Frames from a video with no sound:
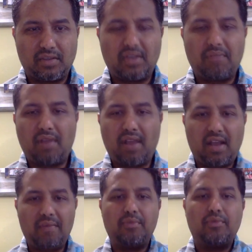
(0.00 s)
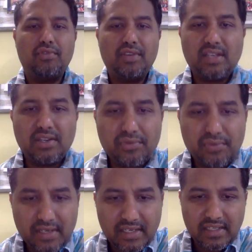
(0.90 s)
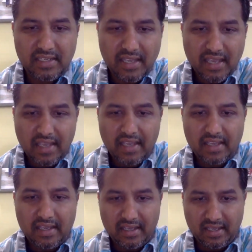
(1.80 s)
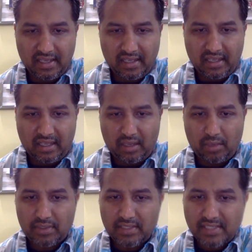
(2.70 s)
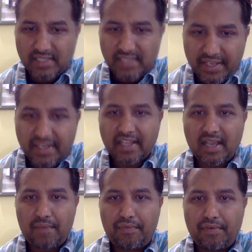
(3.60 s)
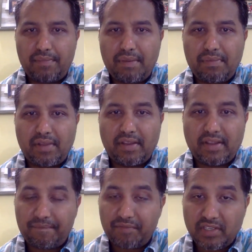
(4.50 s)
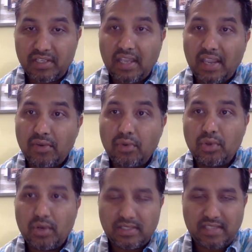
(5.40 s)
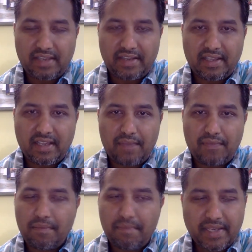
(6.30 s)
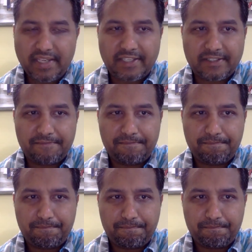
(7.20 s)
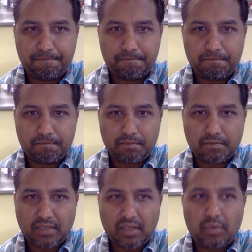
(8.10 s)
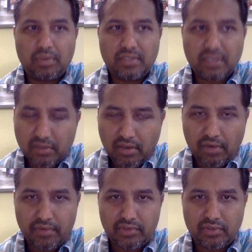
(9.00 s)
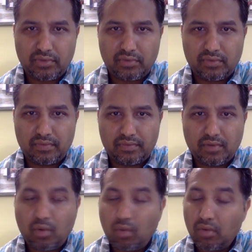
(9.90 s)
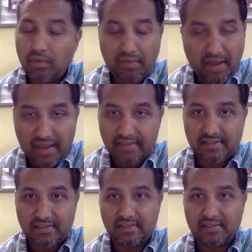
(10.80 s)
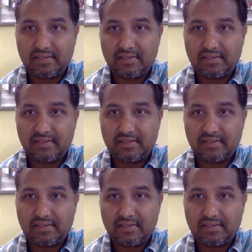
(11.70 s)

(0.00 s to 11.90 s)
Abraham really, really was standing in the gap for the people. And today I know you are standing in the gap for many. And I want to encourage you. Hold fast.